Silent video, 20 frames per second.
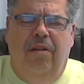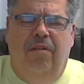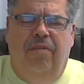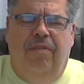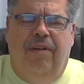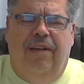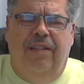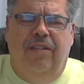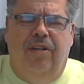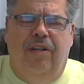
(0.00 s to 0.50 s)

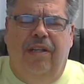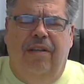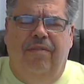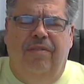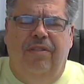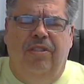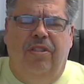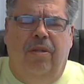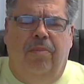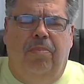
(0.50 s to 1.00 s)
Father, give
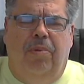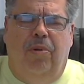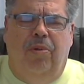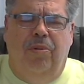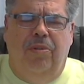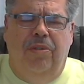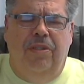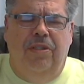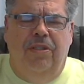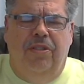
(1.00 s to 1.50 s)
us the
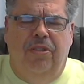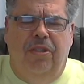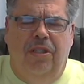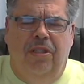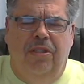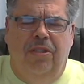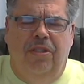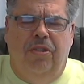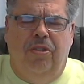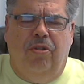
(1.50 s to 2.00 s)
boldness
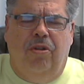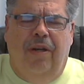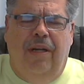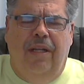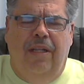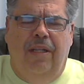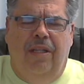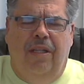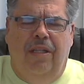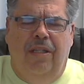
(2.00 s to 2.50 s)
and the
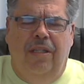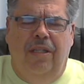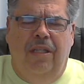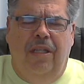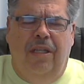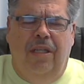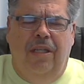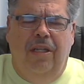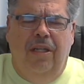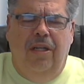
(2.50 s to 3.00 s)
strength and
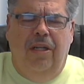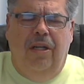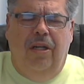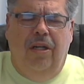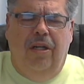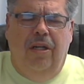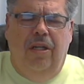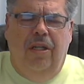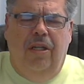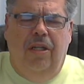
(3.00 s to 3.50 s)
the
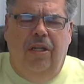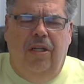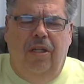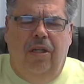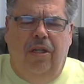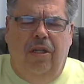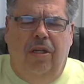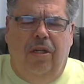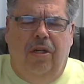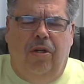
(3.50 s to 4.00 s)

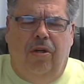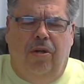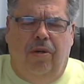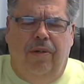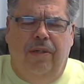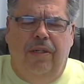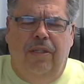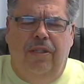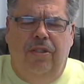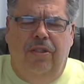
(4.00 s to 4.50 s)

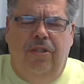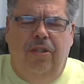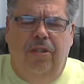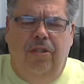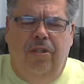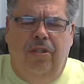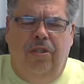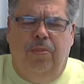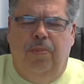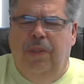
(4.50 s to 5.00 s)
courage
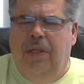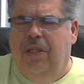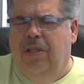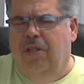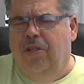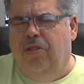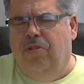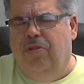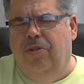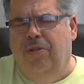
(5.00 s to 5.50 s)
to speak
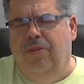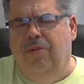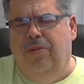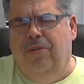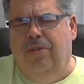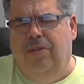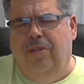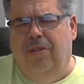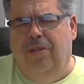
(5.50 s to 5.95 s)
the truth.